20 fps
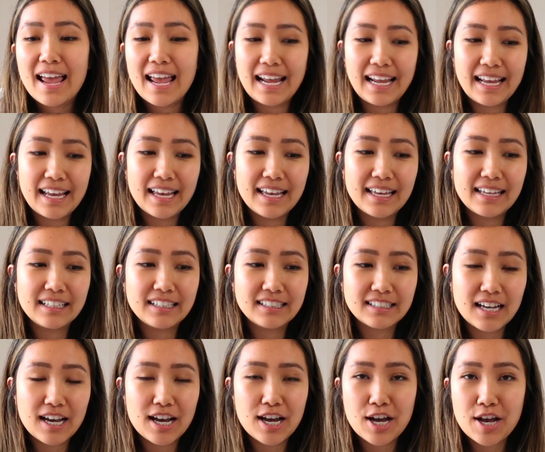
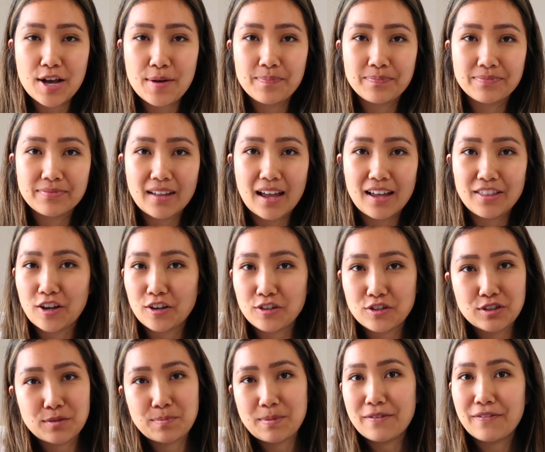and I thought it'd
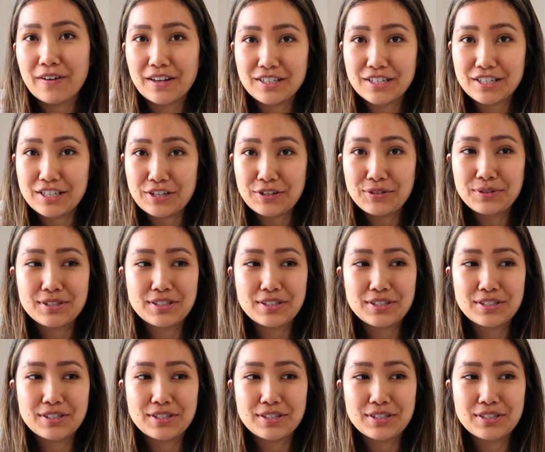just be fun to do.